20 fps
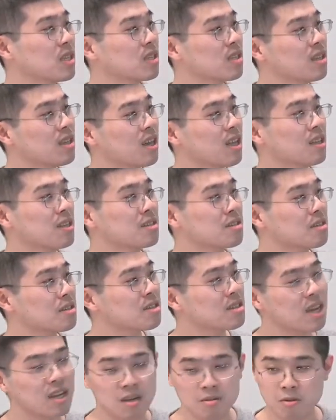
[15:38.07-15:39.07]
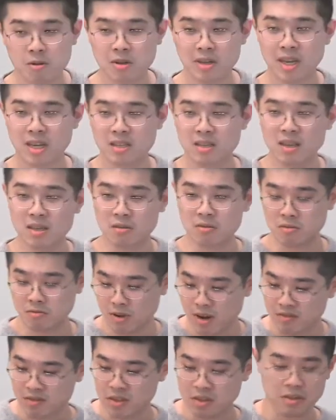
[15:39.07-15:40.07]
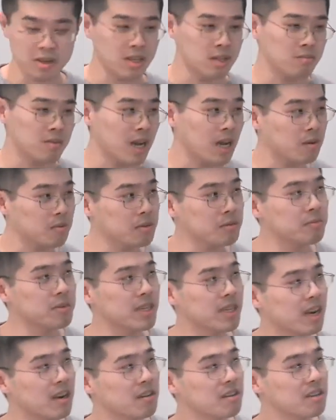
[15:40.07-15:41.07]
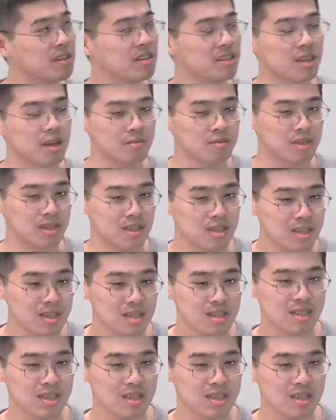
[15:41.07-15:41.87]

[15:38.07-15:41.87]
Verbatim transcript: at least the seller won't get the good revenue and the buyer will be guaranteed something.